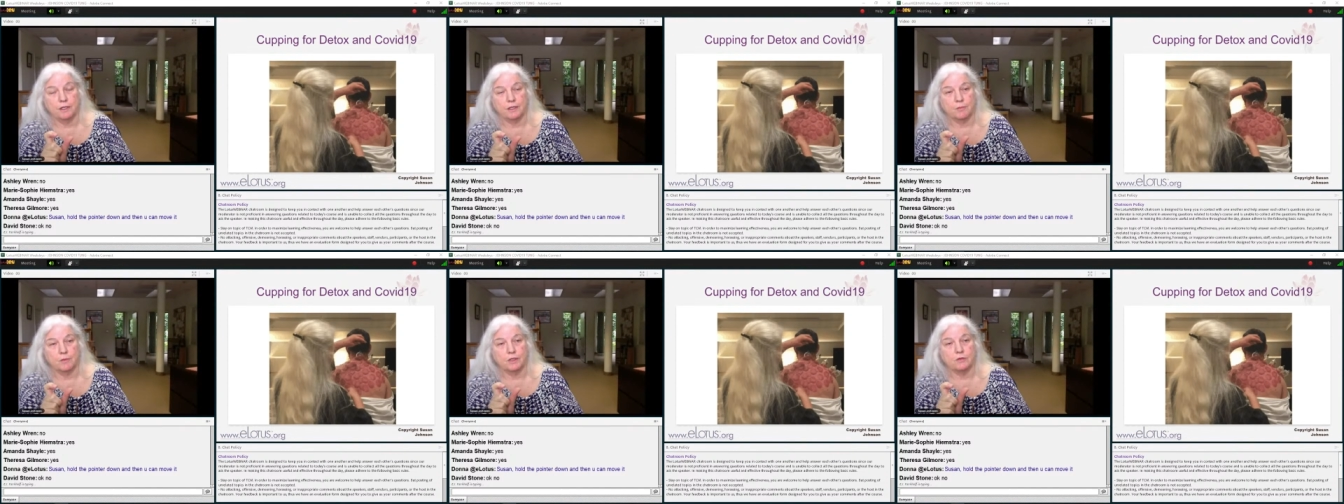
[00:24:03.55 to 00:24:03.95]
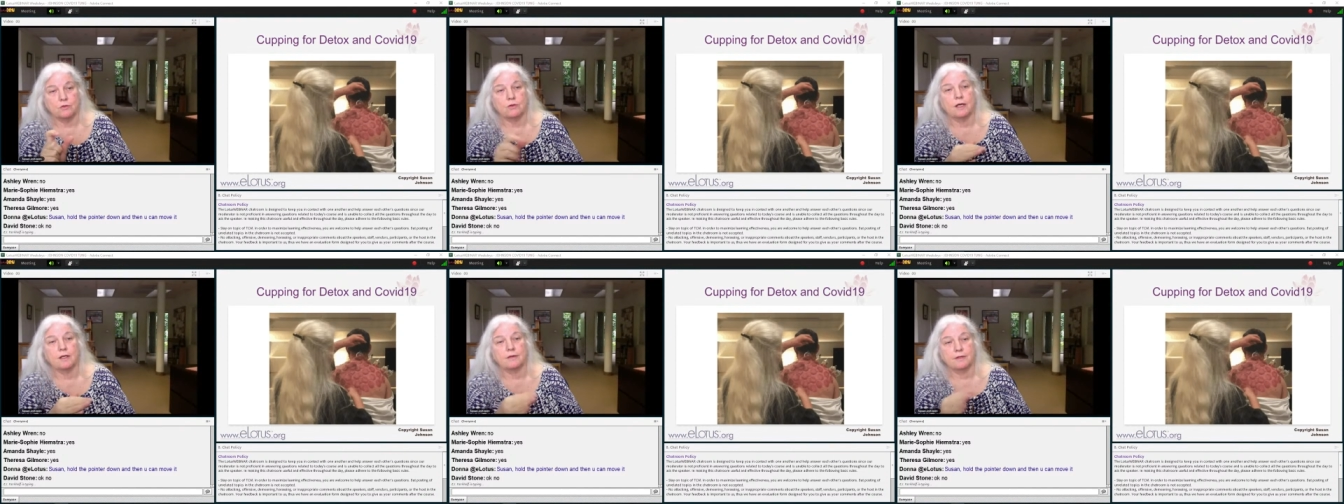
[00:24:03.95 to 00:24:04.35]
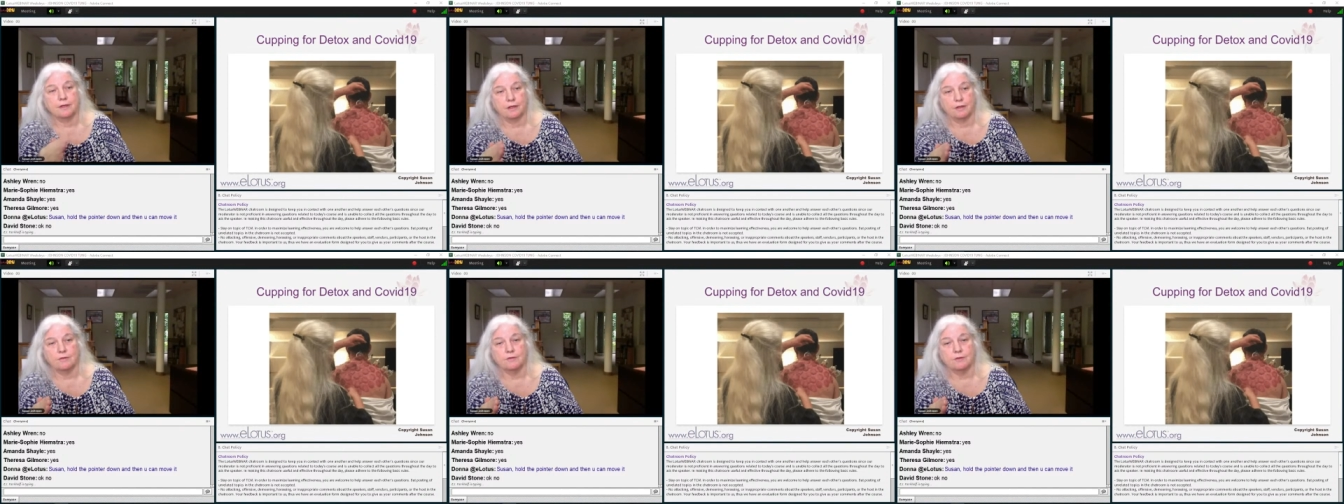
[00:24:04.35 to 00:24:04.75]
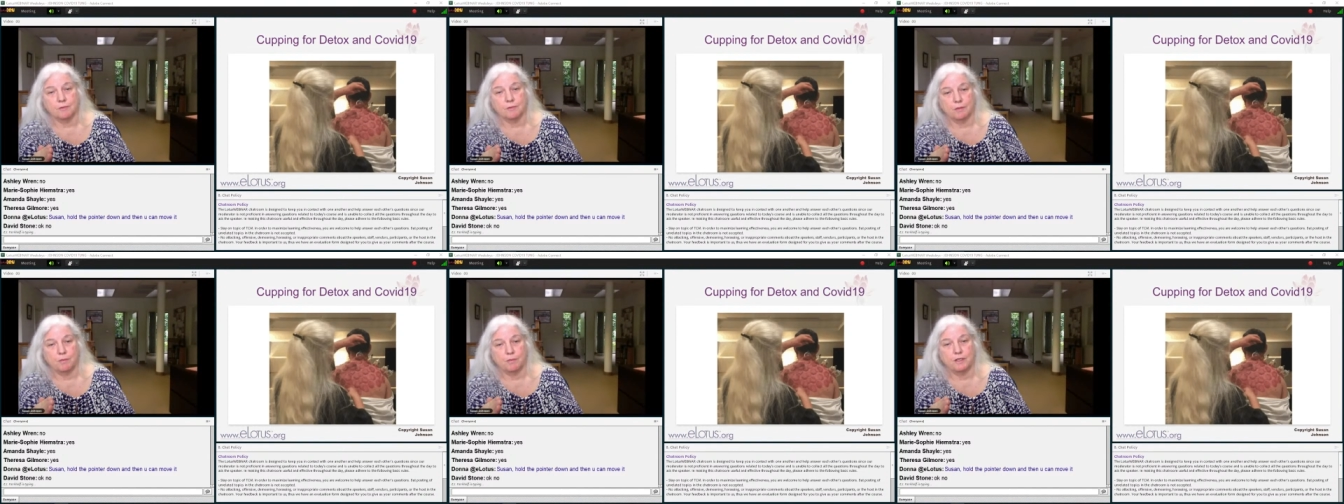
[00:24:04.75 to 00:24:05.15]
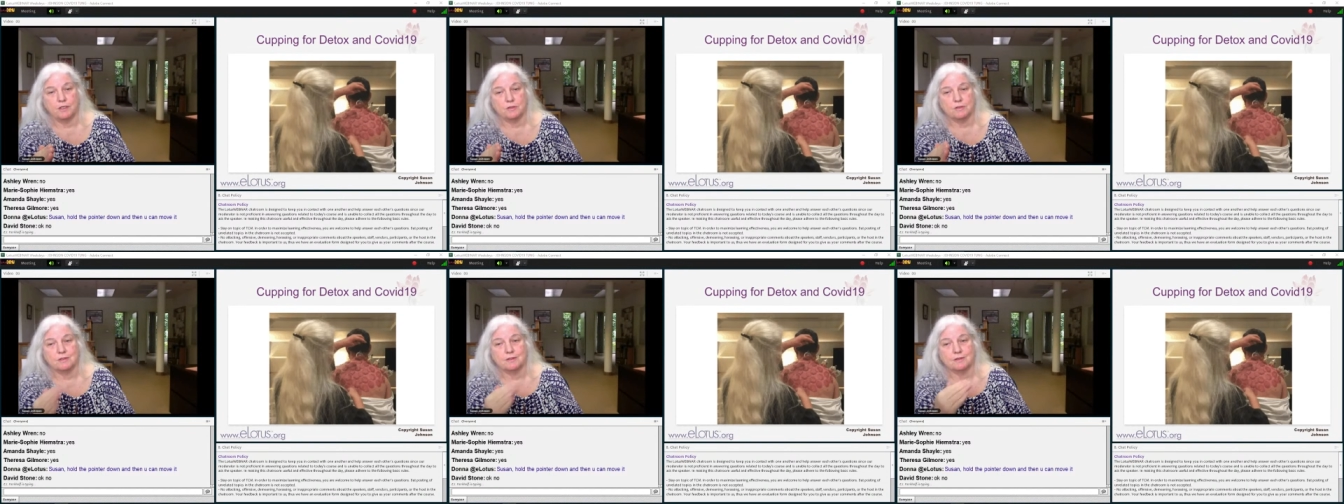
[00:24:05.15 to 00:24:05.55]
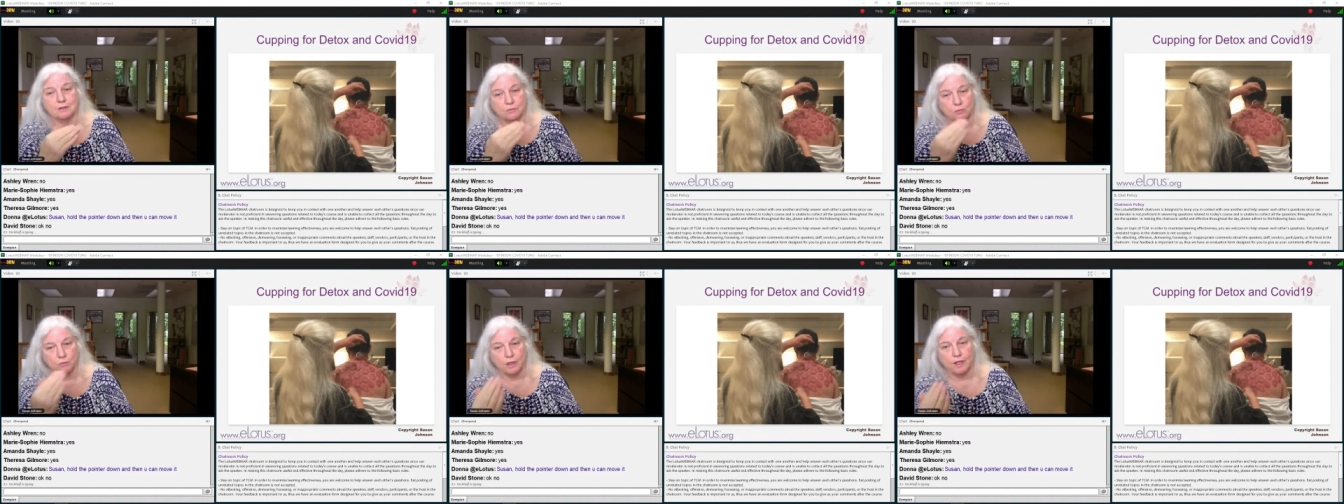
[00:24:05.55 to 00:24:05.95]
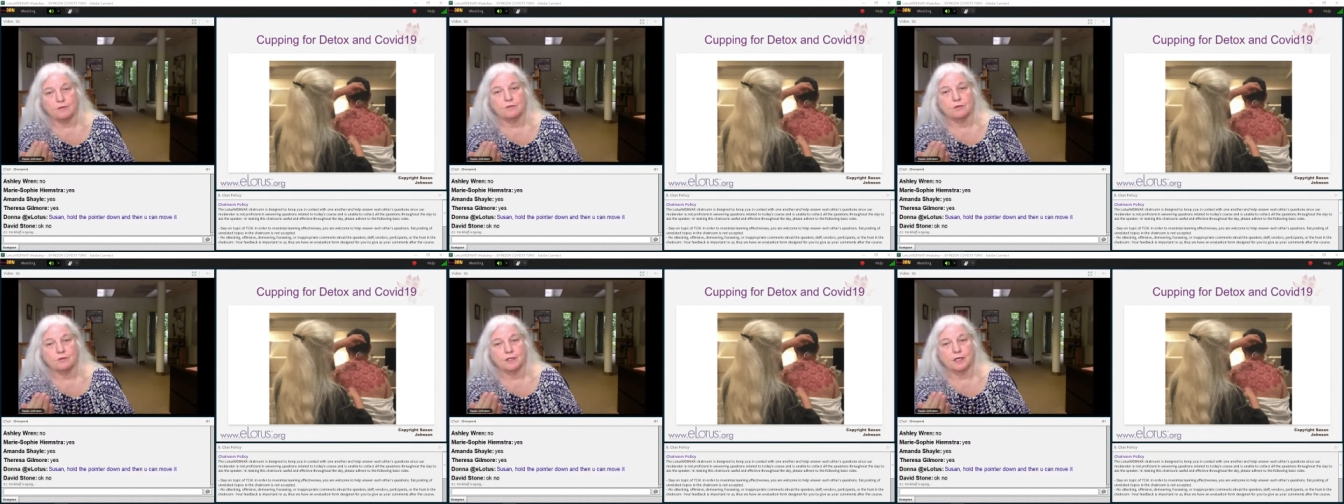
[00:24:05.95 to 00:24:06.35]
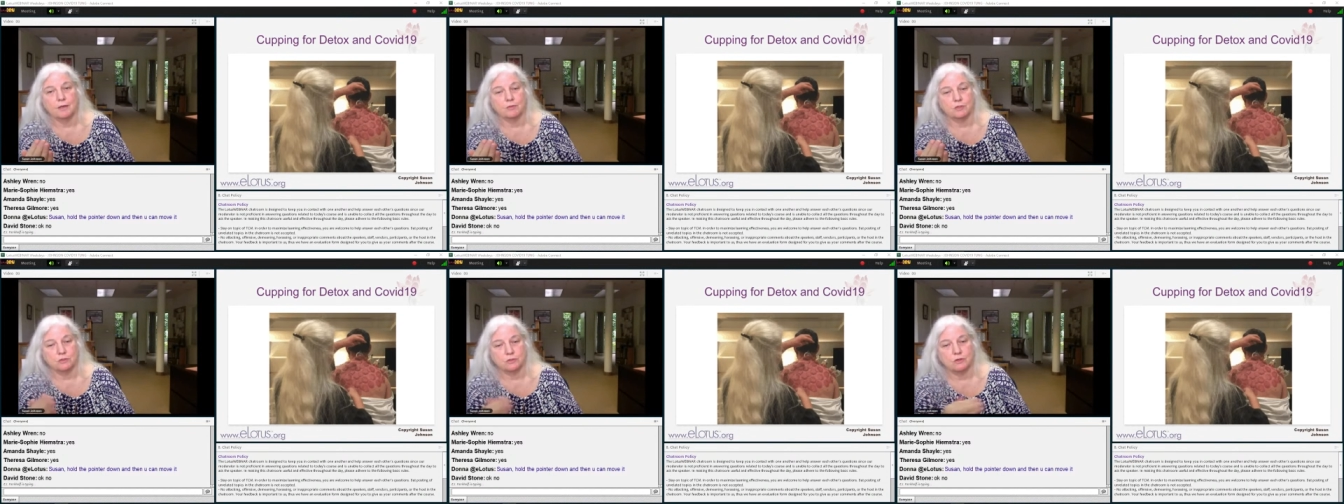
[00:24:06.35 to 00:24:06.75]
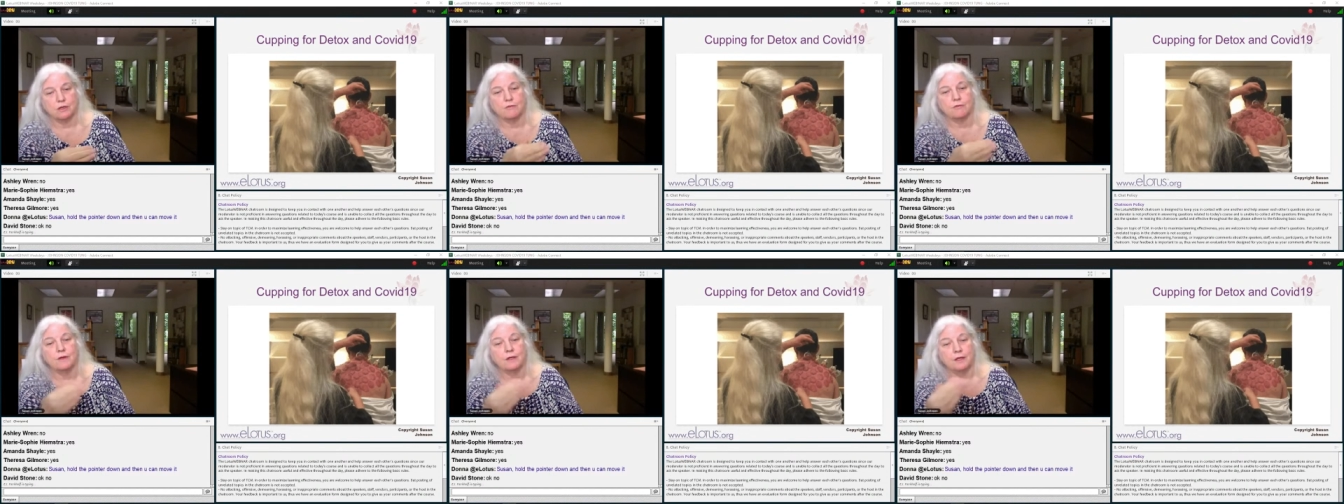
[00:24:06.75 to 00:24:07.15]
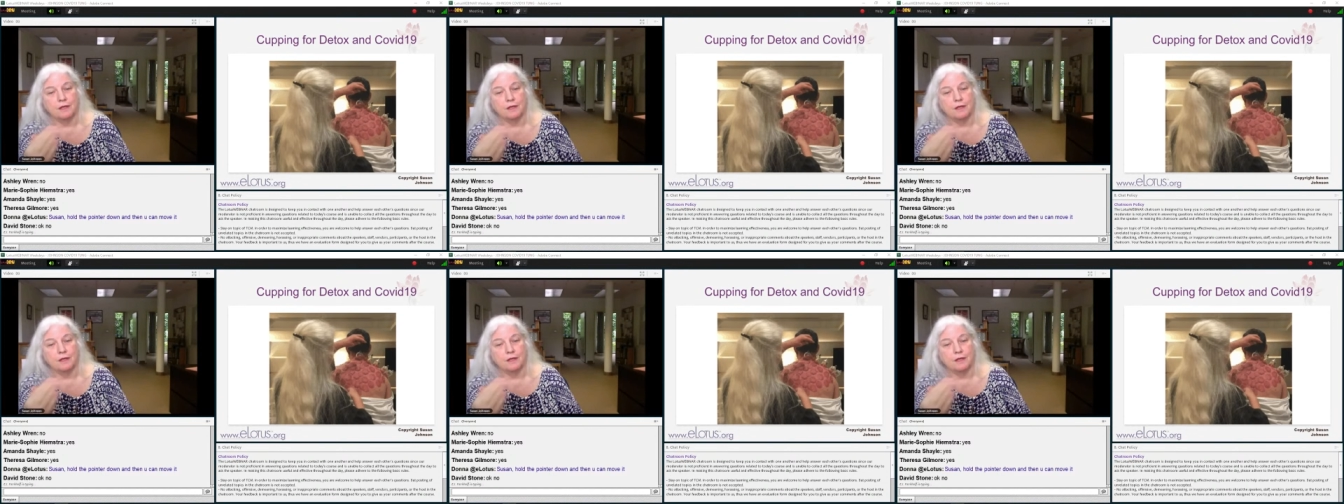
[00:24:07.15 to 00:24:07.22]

And I'm going to try to tell this to my patients in this way so that I'm sure I've